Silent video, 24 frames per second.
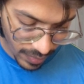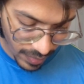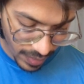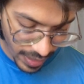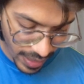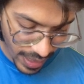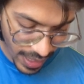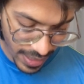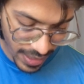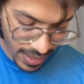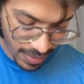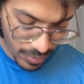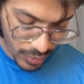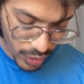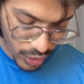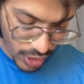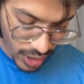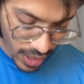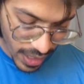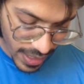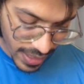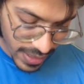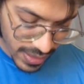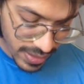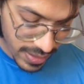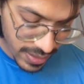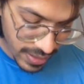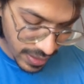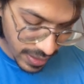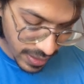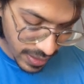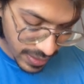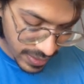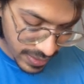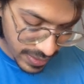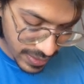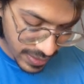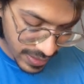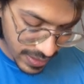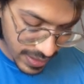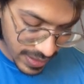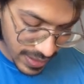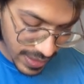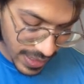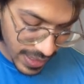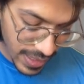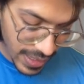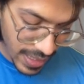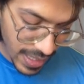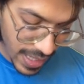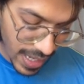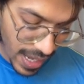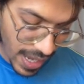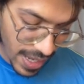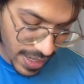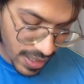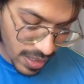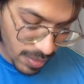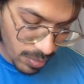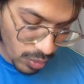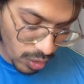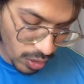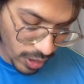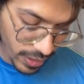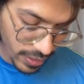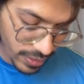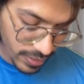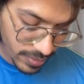Adamsia is C. anemone.